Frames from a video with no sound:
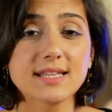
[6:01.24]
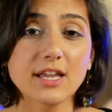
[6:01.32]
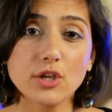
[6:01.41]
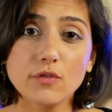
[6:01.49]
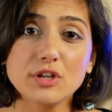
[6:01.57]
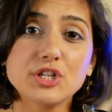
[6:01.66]
It's
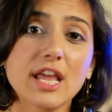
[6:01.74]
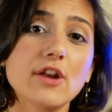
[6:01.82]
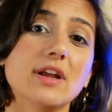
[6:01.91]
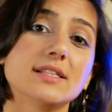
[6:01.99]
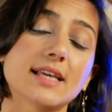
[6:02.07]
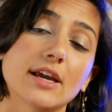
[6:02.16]
how you
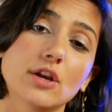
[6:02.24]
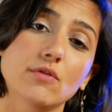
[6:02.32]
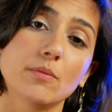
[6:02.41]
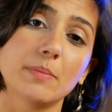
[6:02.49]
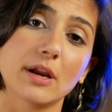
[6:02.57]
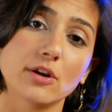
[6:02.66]
regenerate, it's how you
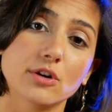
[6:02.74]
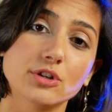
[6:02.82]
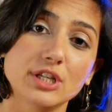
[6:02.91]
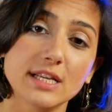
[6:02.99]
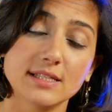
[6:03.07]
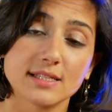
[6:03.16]
repair your
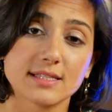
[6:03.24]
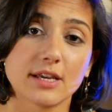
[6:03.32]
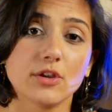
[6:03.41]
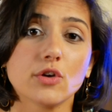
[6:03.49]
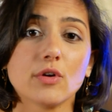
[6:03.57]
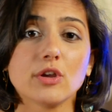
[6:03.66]
genes, it's
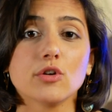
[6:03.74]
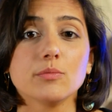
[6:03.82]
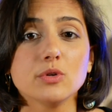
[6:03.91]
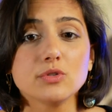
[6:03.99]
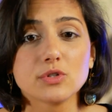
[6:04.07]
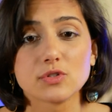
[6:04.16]
how you create your
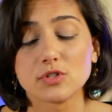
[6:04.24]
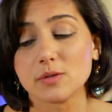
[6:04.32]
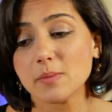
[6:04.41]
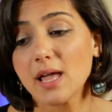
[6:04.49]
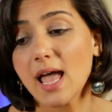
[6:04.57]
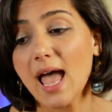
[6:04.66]
immune
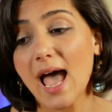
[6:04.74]
system.